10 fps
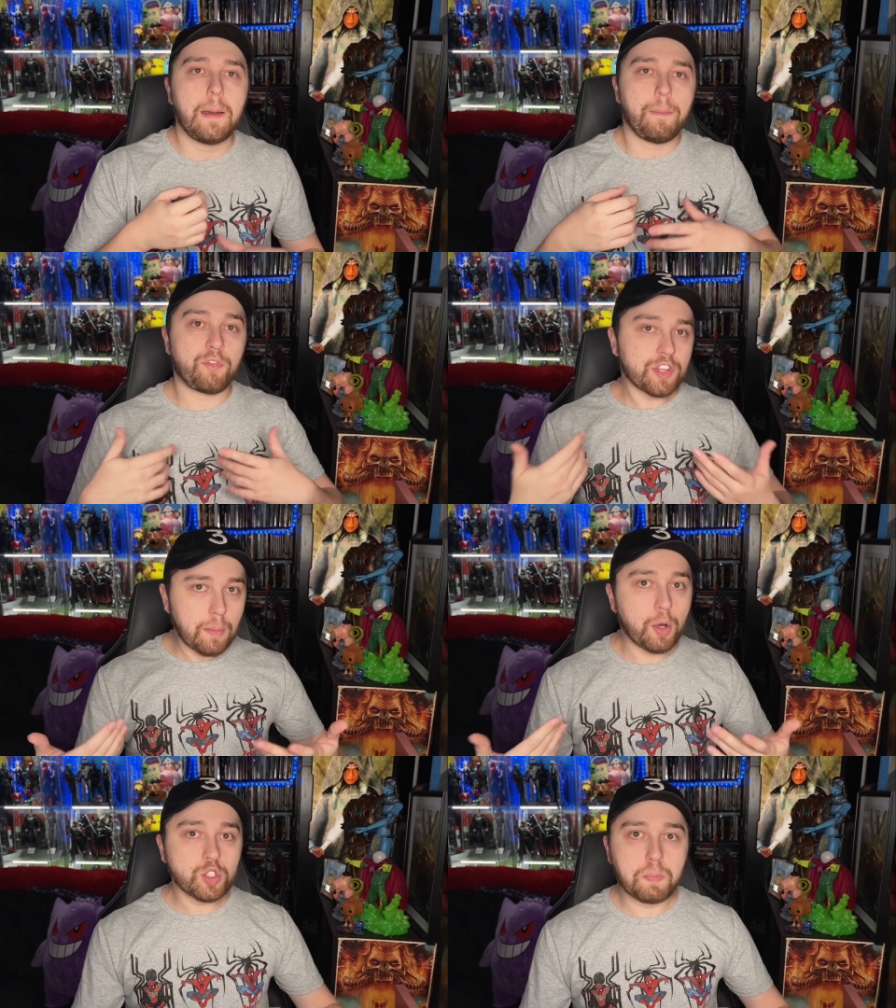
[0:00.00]
but for the
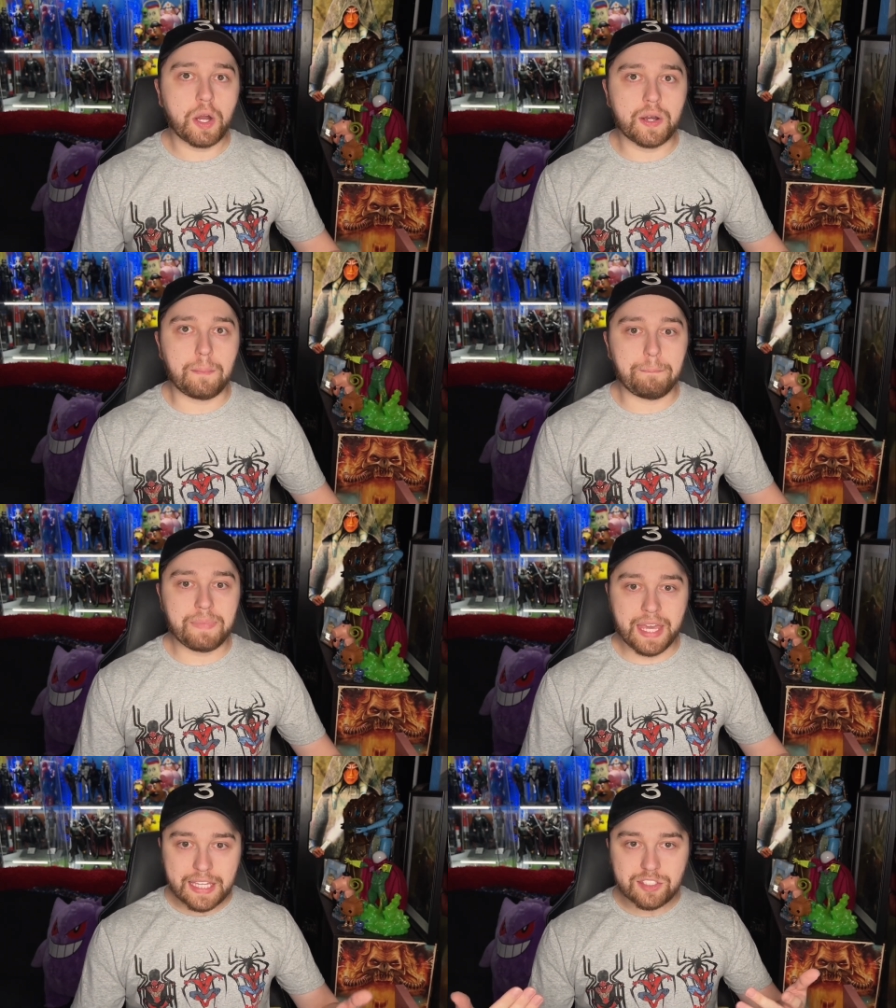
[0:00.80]
most part,
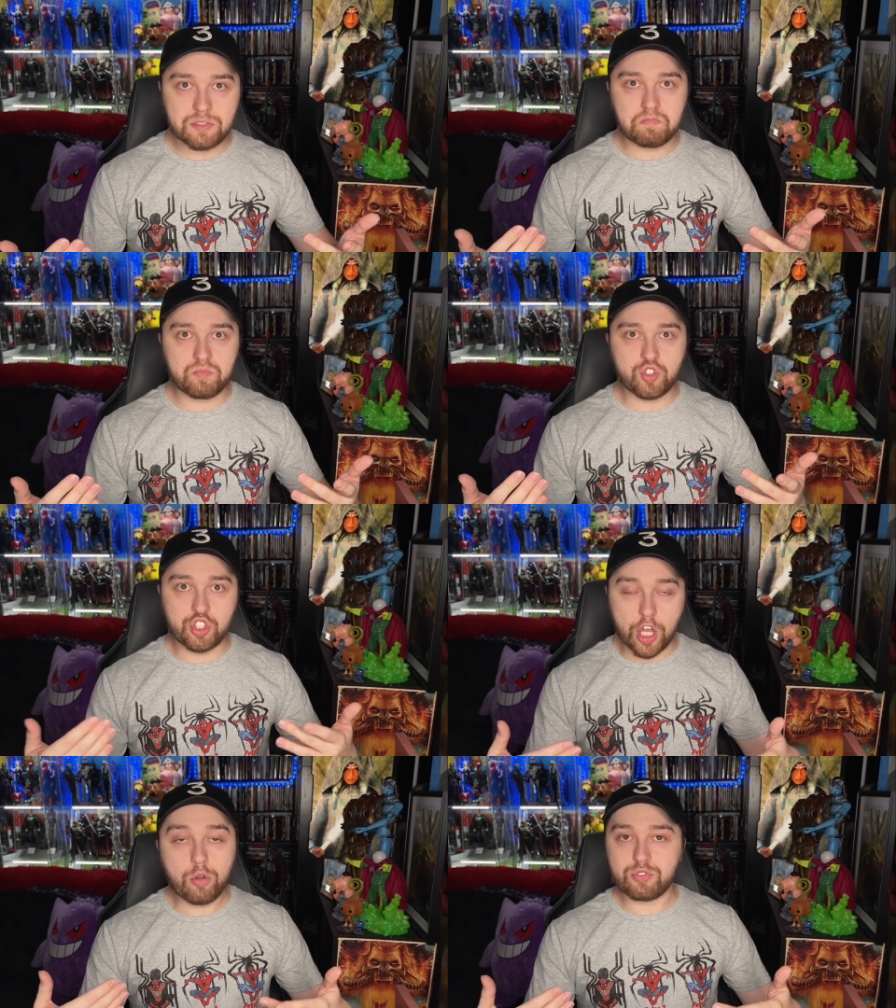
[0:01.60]
it's
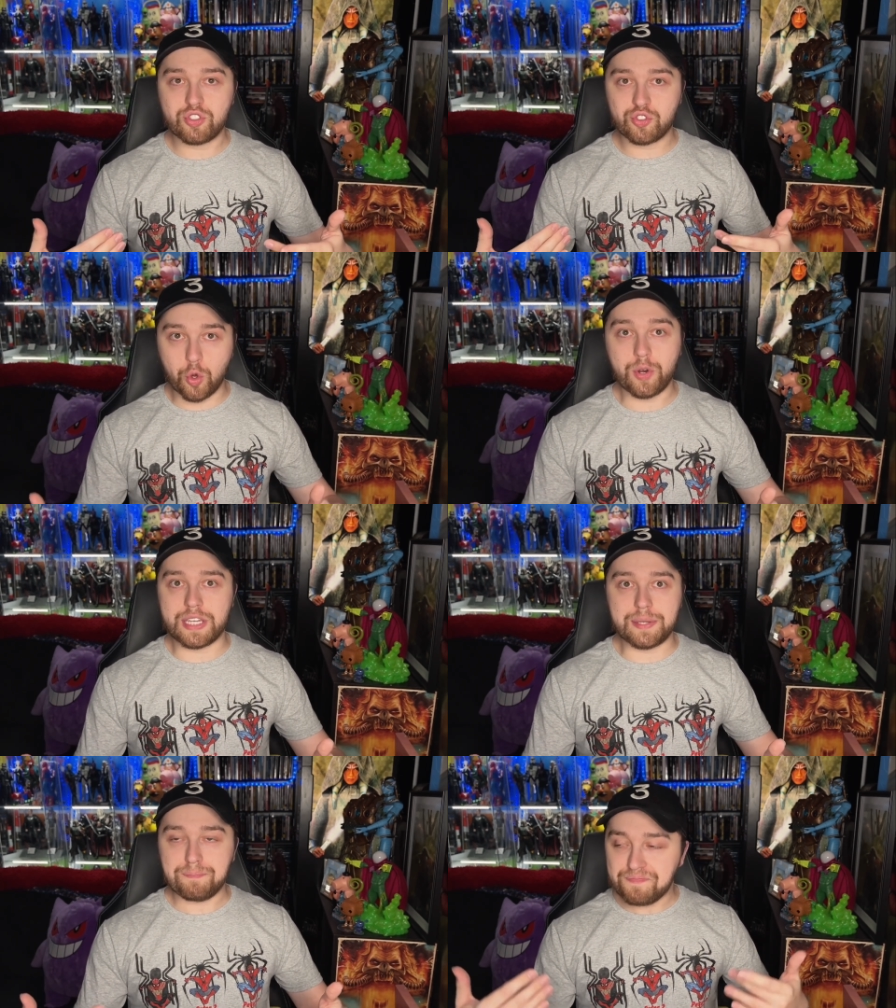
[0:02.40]
Joe's
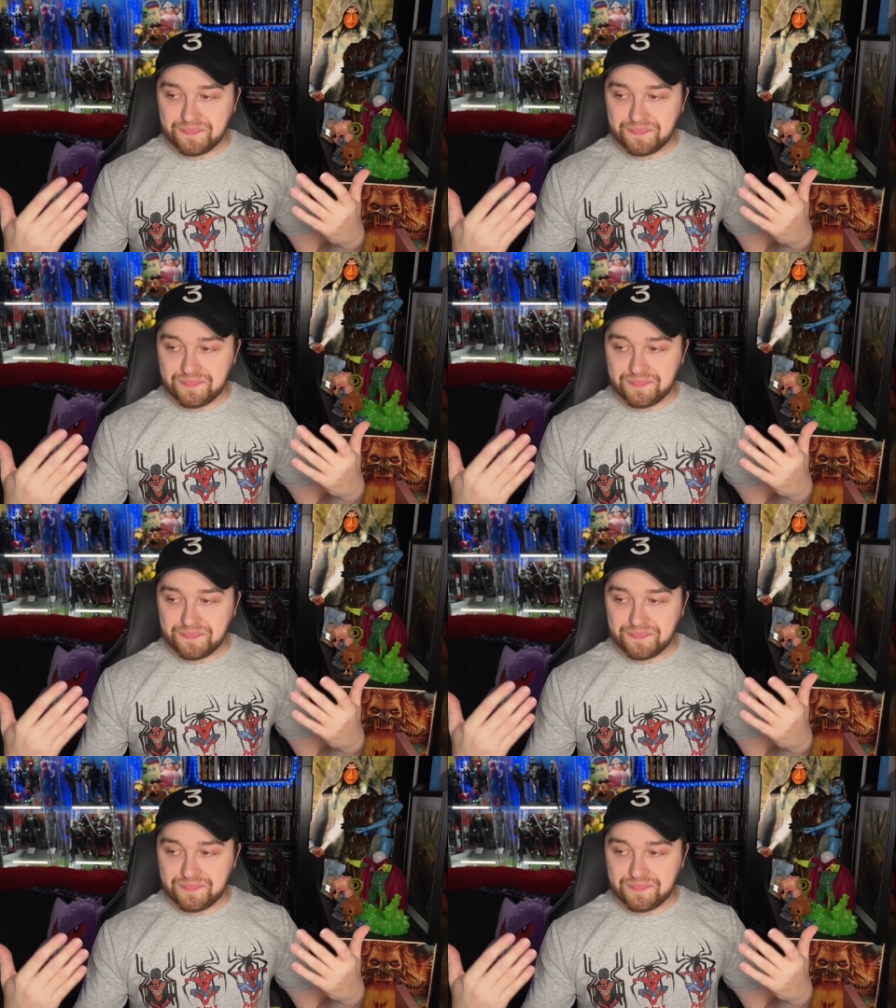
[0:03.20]
story.